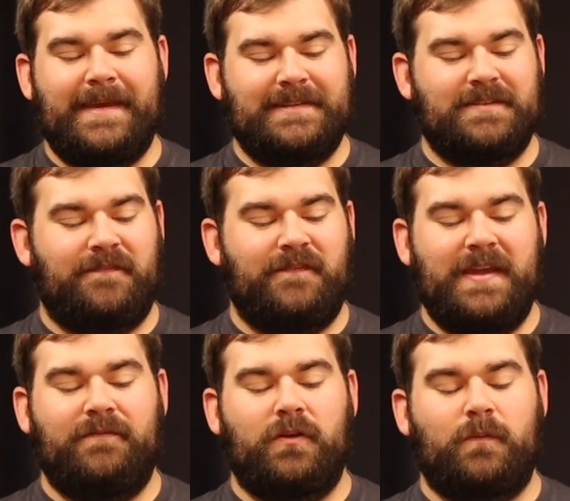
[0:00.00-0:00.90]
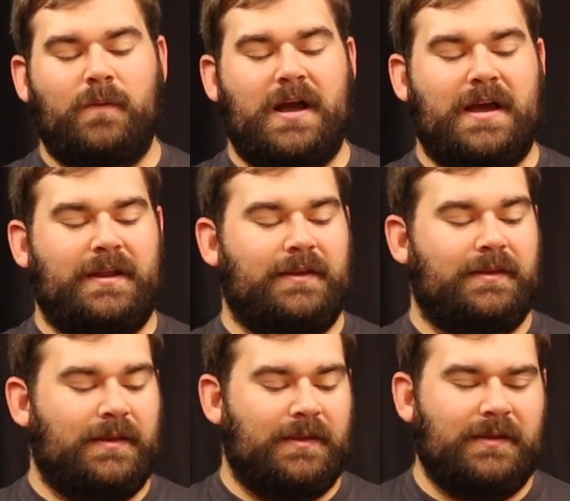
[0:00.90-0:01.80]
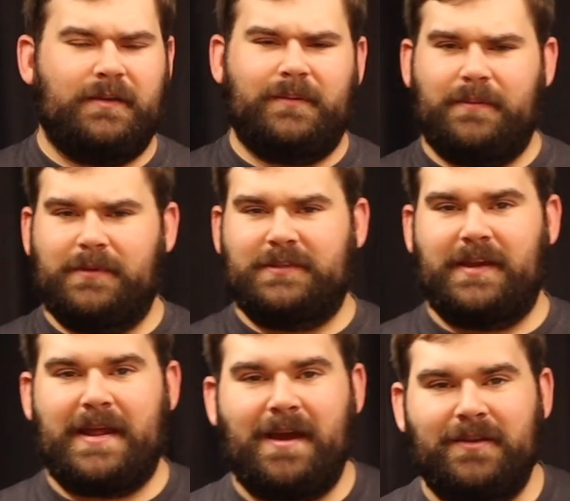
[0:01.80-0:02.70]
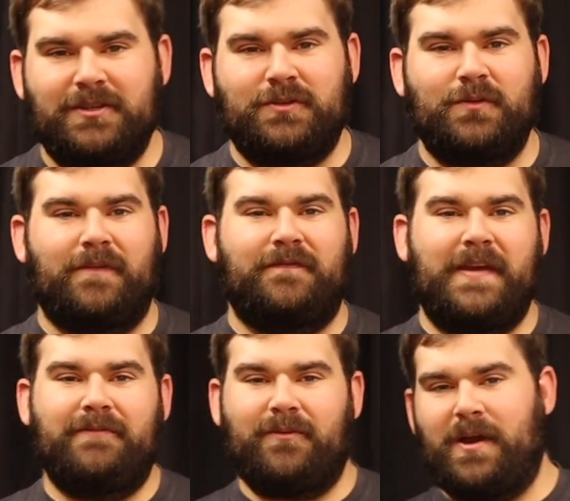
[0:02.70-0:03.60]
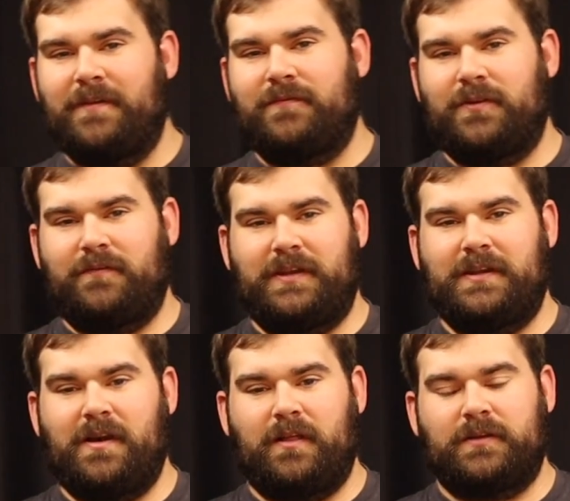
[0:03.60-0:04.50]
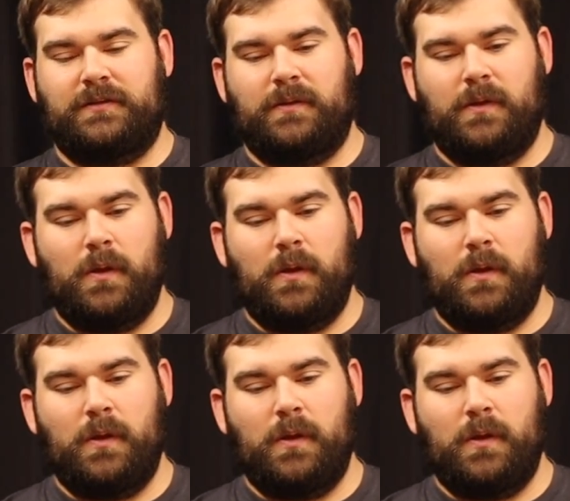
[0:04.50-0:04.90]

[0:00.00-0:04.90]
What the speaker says: is a favorite rod. Now, you might be saying, how did you do a favorite rod for under $50?